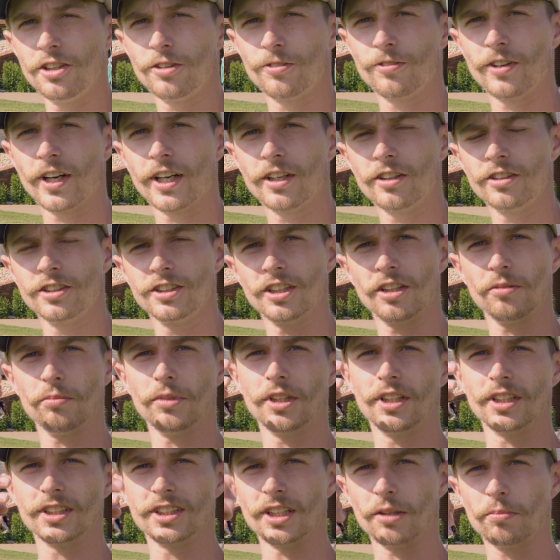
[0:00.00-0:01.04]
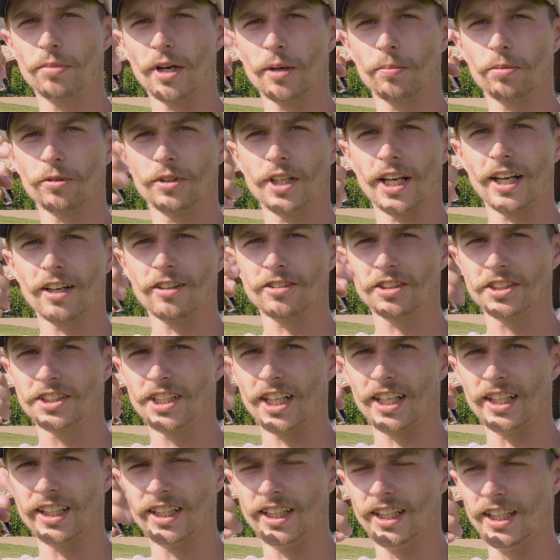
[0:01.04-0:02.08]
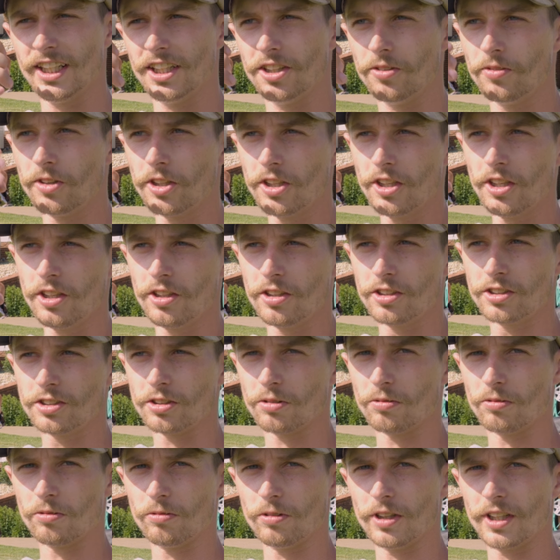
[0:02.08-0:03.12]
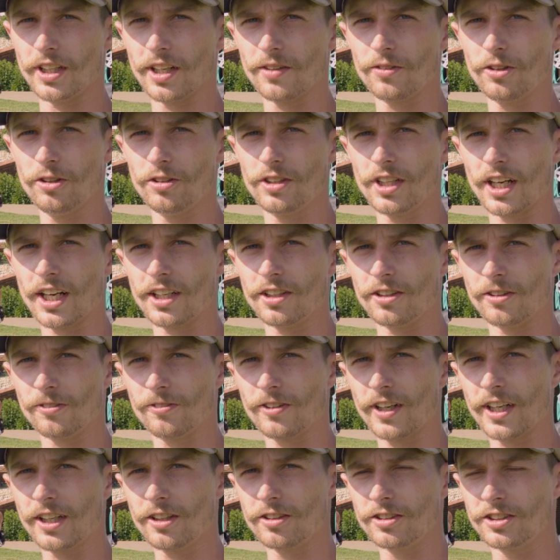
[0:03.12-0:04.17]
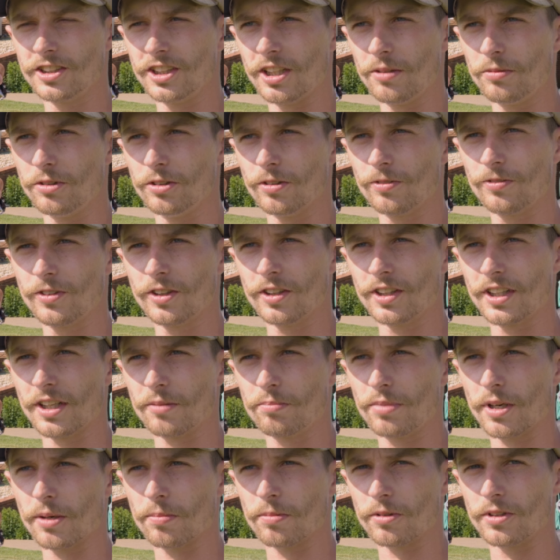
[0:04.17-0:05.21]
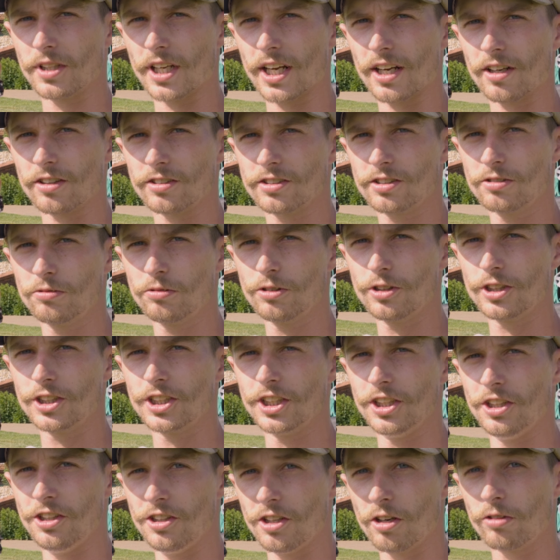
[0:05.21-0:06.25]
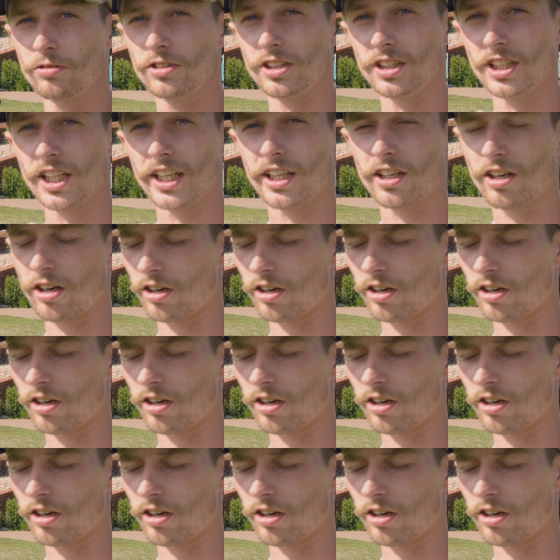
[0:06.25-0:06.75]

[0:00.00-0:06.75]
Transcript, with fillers: your fingers up because that paper towel's got give. So whenever you tighten your fingers up, you'll feel that paper towel squish and you know to let